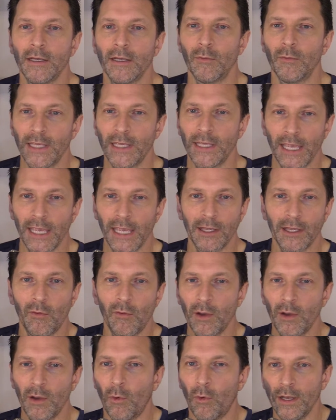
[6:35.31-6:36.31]
We can't go
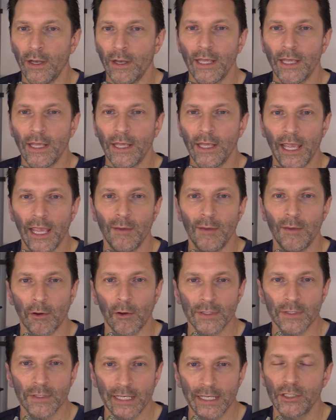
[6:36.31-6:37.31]
on one game or
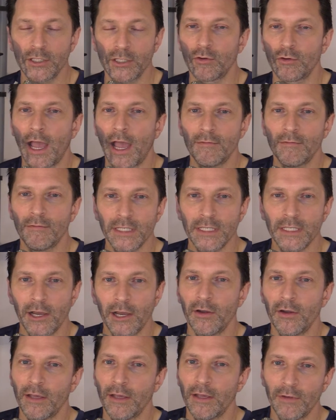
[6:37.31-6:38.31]
six drives
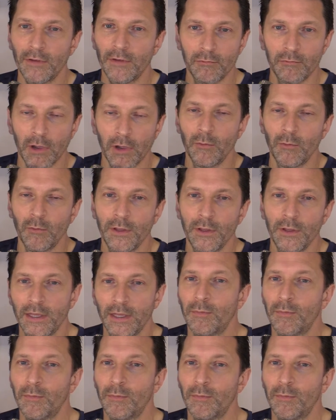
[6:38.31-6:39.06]
narrative and run with it.